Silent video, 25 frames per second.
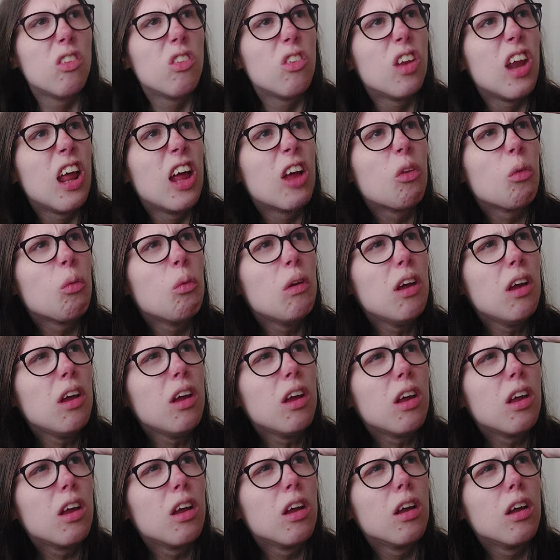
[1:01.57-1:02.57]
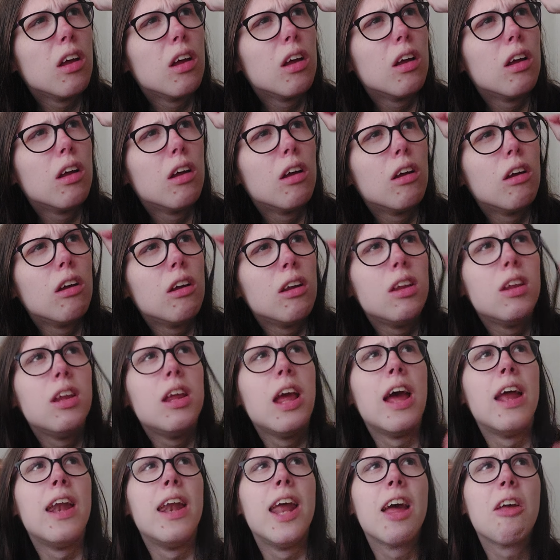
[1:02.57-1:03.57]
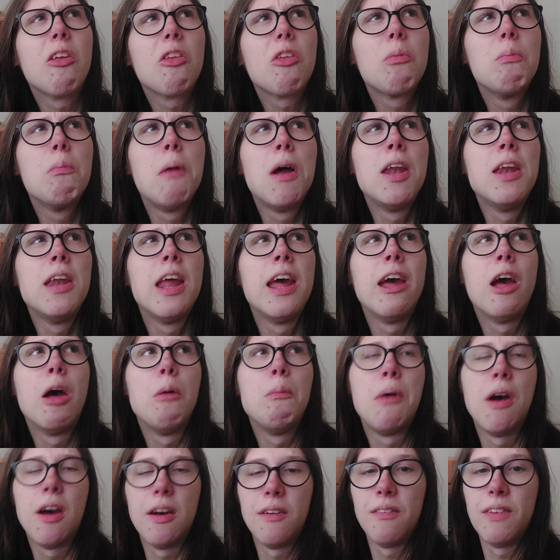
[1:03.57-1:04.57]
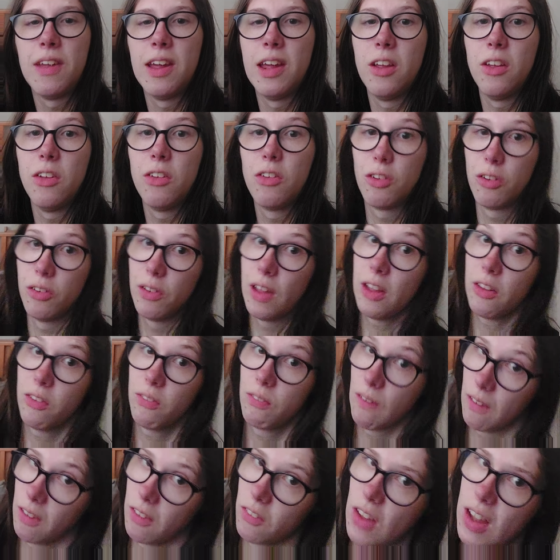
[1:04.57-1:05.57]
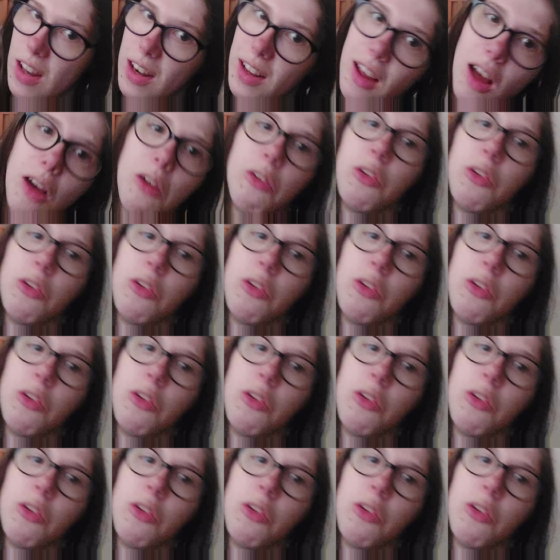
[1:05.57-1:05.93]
next week. Yeah, next Monday her birthday is, so that's very exciting.